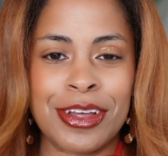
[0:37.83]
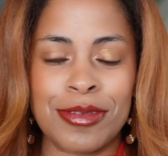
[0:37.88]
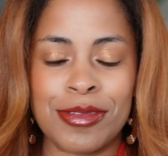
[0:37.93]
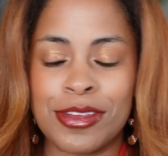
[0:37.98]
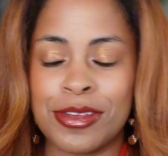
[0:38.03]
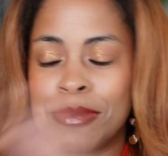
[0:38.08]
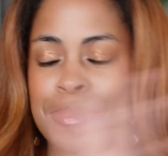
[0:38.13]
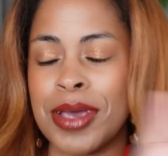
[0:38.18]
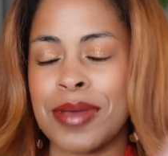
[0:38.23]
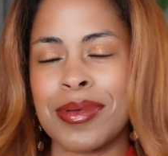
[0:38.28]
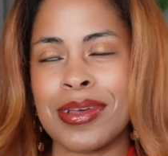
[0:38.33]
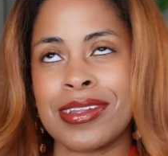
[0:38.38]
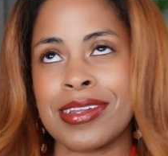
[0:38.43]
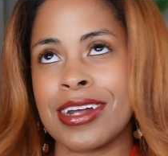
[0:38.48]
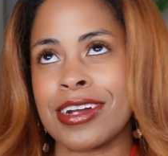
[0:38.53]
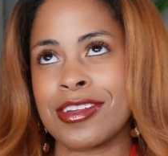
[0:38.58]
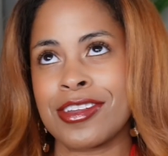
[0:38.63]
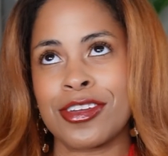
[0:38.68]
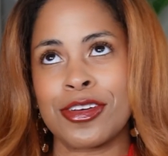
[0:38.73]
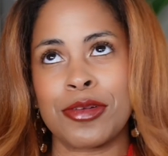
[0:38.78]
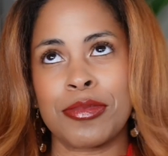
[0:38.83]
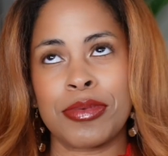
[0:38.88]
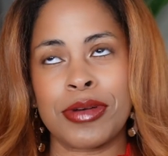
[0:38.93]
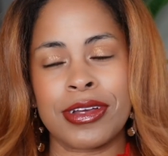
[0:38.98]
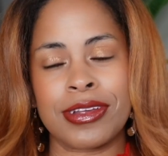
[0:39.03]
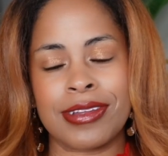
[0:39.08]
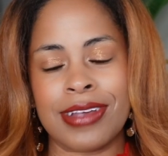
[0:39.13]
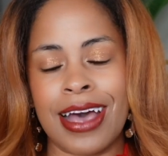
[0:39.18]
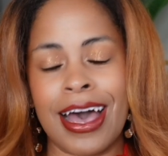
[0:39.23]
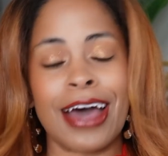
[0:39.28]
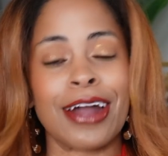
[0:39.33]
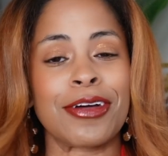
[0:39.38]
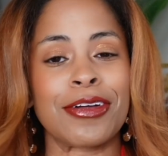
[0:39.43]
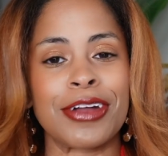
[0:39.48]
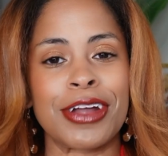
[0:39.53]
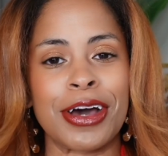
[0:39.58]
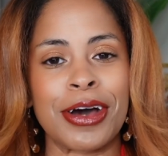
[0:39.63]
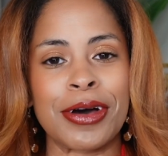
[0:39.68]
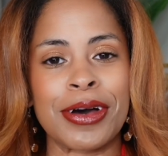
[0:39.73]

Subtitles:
So maybe it's not a silk press, I don't know.